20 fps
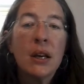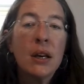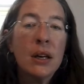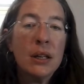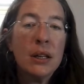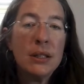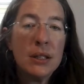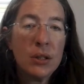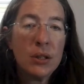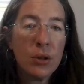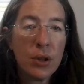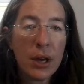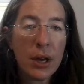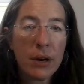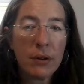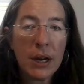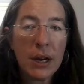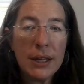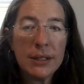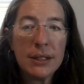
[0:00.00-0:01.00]
until that
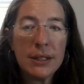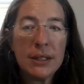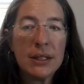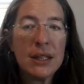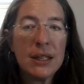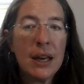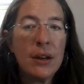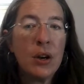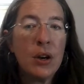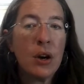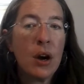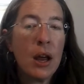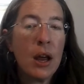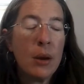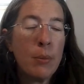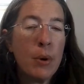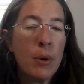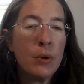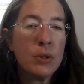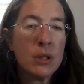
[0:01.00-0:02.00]
rice is tender and
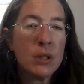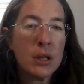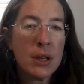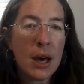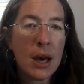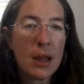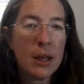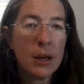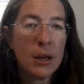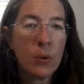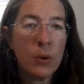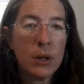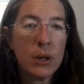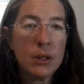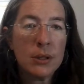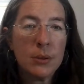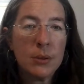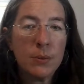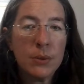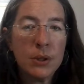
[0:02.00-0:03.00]
most of that liquid is
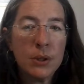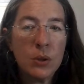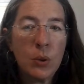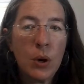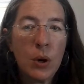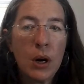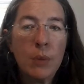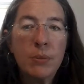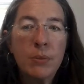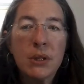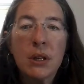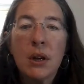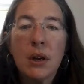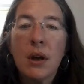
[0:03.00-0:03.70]
absorbed.